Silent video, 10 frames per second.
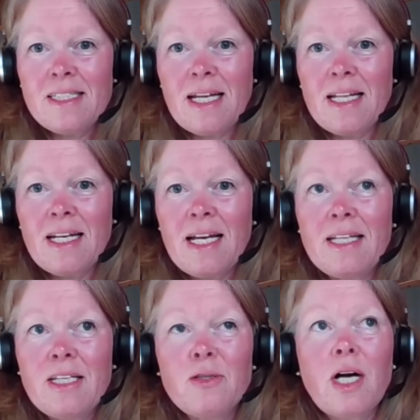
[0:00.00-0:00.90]
And
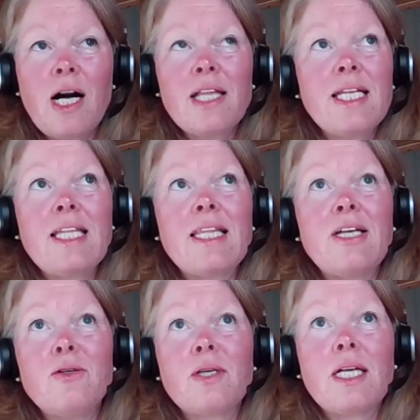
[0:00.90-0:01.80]
I think
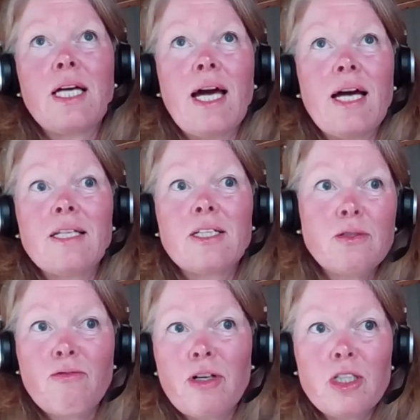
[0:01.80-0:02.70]
that you can get
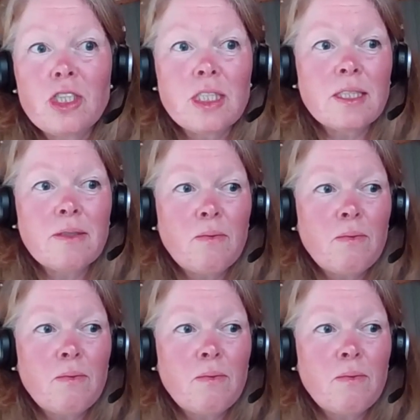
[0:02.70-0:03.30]
good function